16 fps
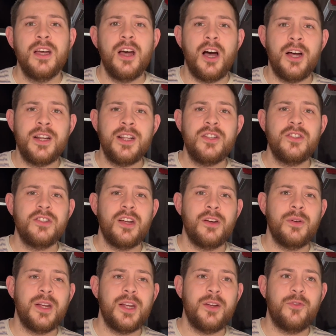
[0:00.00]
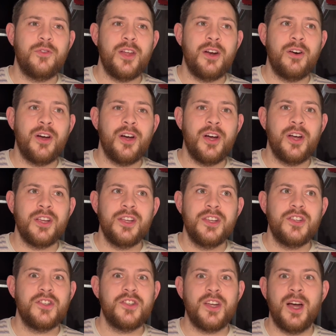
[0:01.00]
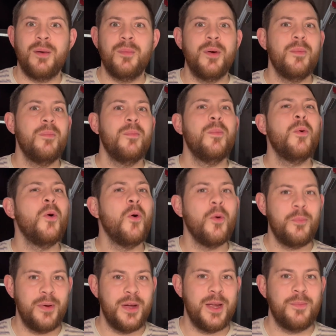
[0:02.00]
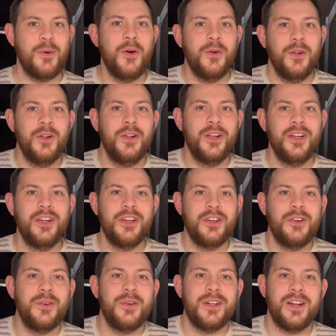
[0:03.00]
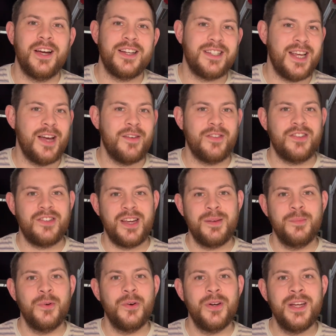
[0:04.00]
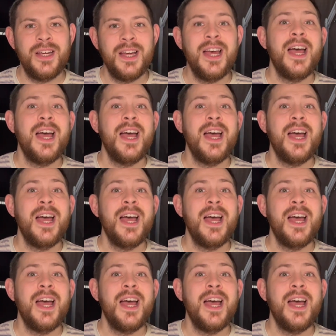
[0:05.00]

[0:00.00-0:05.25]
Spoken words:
I need to know if there are some more people who would like to have a SAMEBOY